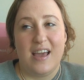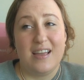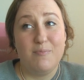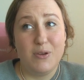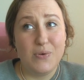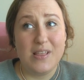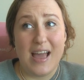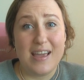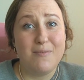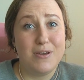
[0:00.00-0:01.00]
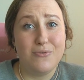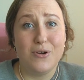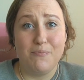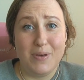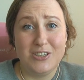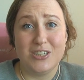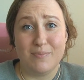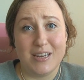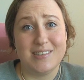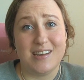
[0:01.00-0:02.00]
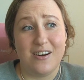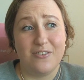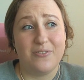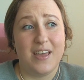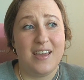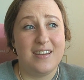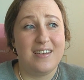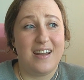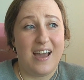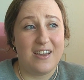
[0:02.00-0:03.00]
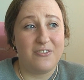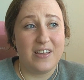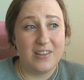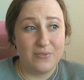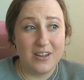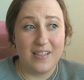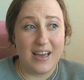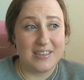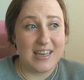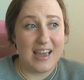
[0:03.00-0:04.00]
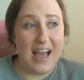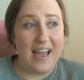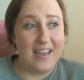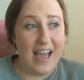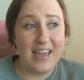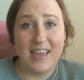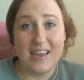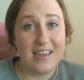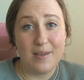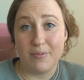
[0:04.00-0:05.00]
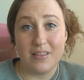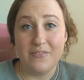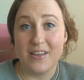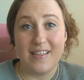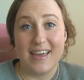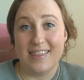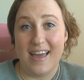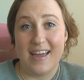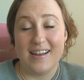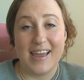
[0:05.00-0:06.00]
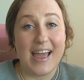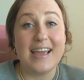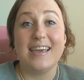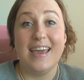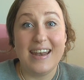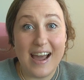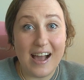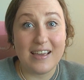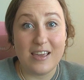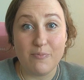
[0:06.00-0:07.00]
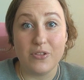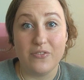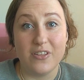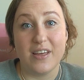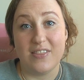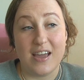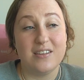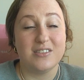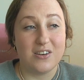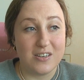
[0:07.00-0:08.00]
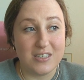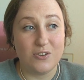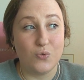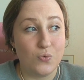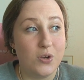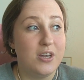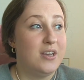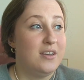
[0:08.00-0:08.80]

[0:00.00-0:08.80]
I can be real I can be a real bitch to myself and I finally realized like I, I can't keep living like that. Like I cannot keep living like that. It's going to